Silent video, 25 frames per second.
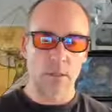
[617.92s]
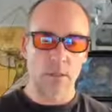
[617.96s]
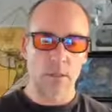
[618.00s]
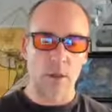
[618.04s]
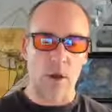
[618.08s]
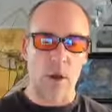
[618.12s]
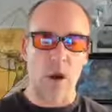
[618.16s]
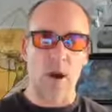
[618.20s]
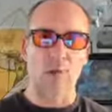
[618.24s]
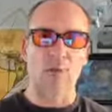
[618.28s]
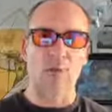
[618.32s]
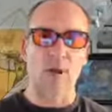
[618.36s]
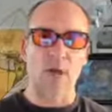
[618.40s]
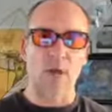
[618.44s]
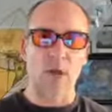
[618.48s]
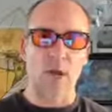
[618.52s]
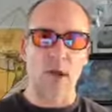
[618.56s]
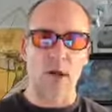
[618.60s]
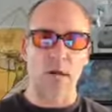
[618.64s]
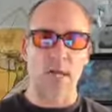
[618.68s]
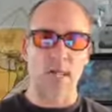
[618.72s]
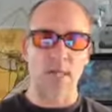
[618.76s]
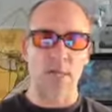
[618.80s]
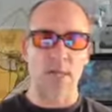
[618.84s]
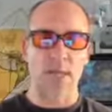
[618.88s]
Are there
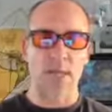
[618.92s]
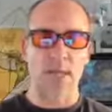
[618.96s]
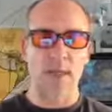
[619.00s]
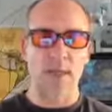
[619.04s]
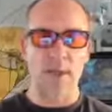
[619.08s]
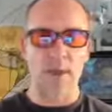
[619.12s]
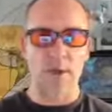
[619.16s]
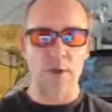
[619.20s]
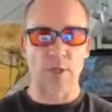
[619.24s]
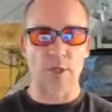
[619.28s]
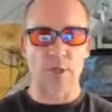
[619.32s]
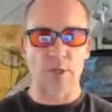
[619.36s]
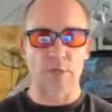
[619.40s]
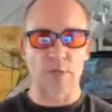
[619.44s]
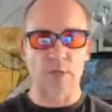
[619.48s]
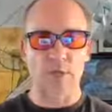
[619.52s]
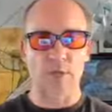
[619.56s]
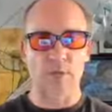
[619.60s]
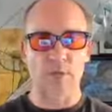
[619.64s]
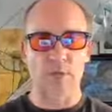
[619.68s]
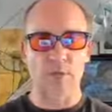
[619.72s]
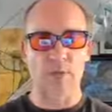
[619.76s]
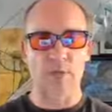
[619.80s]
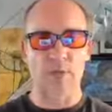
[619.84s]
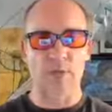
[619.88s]
cosmic
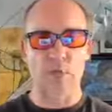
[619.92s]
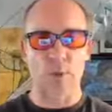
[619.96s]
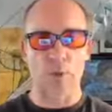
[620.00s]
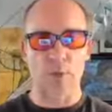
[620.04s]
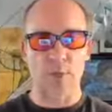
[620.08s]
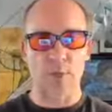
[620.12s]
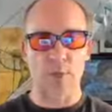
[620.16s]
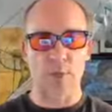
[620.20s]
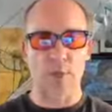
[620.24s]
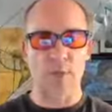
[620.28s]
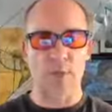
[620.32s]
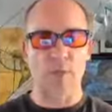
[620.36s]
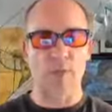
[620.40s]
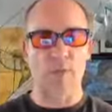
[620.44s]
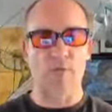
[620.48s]
energies and formulas